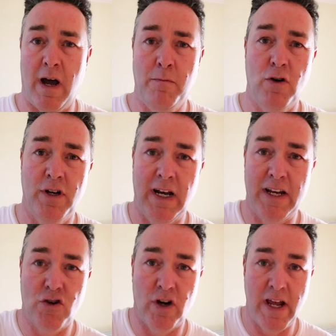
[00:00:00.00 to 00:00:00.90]
I'm going to
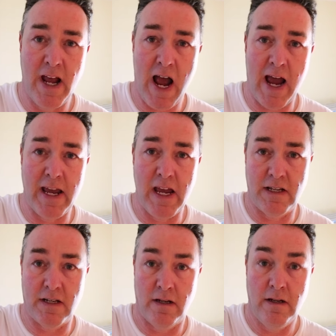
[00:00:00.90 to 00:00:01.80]
literally hang
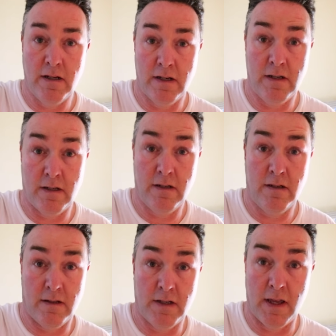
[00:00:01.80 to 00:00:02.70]
it
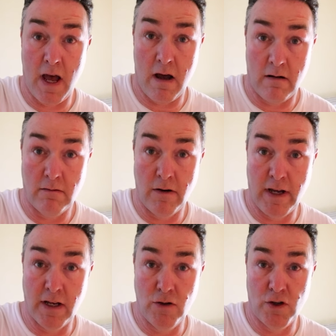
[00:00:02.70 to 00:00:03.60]
to that where you
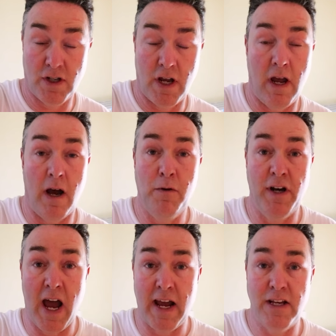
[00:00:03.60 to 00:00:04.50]
can just see it. I'm going
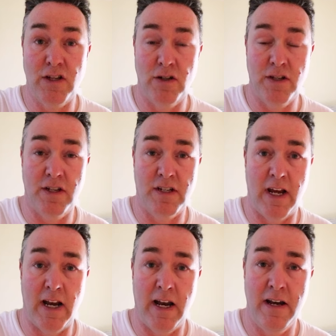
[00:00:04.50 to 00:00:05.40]
to hang it onto the
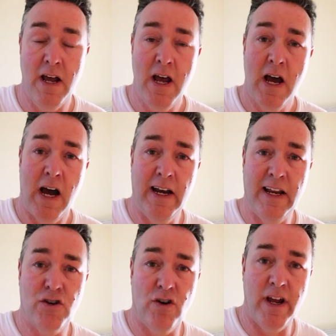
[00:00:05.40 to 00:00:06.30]
ceiling and
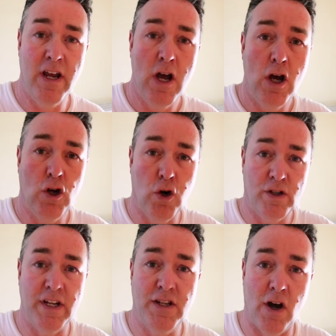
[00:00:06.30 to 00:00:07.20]
literally
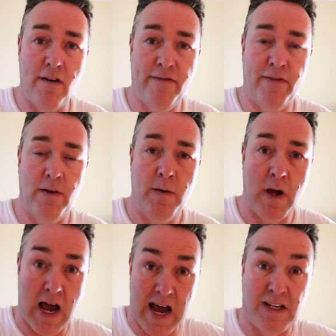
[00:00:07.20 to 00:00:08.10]
cut it off
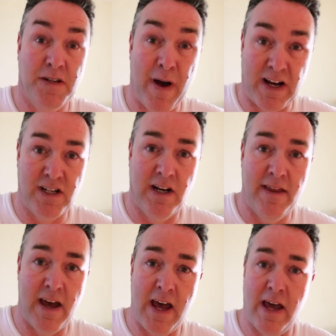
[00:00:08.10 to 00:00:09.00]
as I'm actually
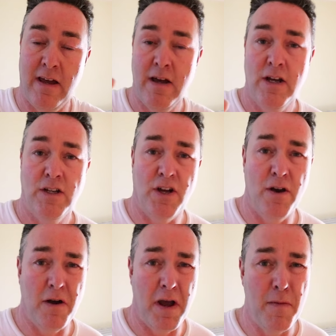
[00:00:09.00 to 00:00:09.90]
there. So
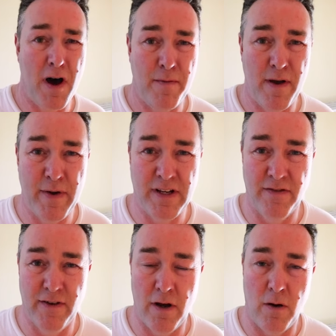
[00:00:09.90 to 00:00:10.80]
it might be a bit
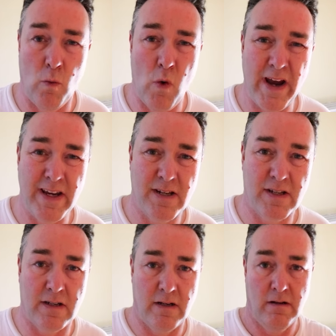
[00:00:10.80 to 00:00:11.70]
of a
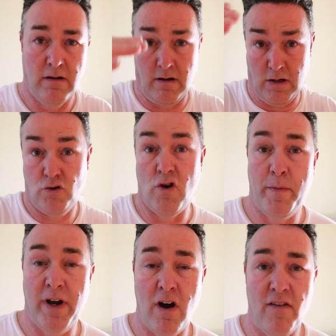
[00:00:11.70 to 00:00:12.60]
waste
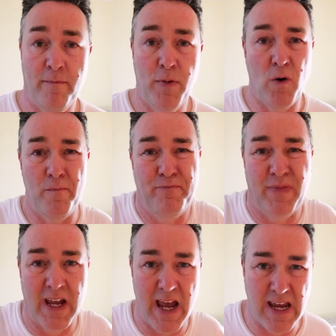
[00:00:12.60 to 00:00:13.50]
dropping off, but
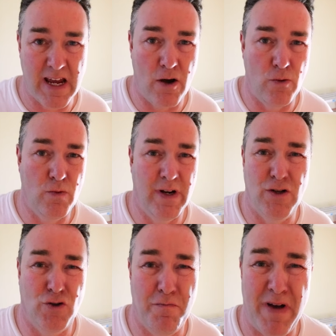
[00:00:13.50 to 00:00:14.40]
hey ho, it
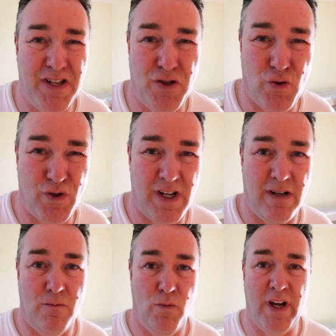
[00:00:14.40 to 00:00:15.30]
doesn't matter, does it?
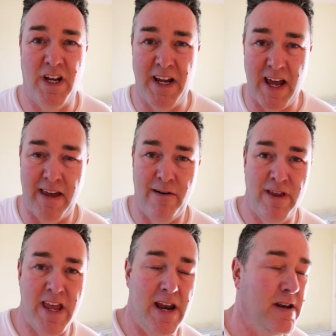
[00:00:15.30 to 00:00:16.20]
We can get there
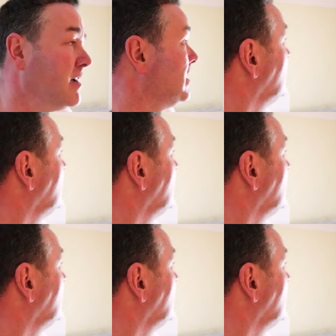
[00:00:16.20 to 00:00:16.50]
in the end.